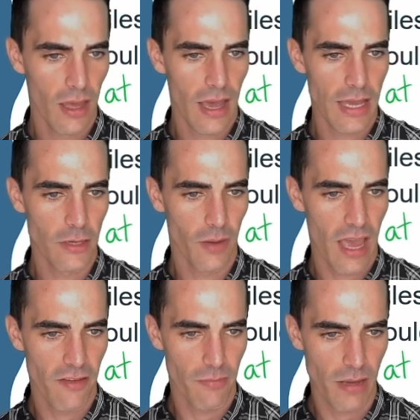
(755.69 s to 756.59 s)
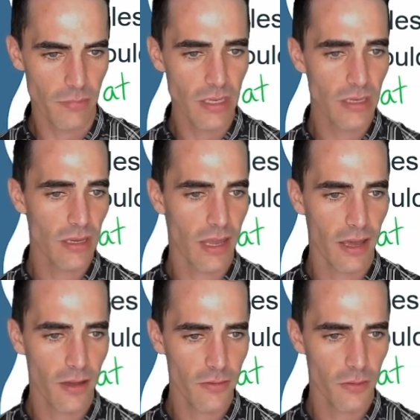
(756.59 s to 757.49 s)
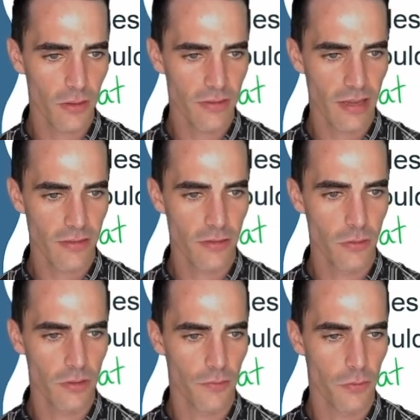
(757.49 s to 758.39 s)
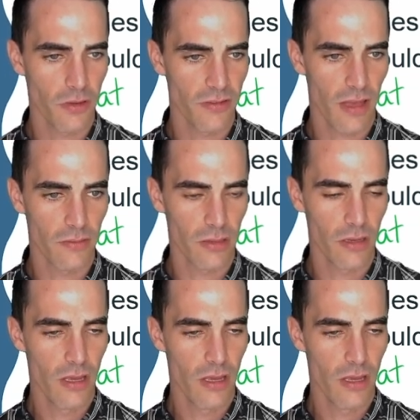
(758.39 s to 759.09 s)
I know I have my mean, and I also know this has to do with the 47.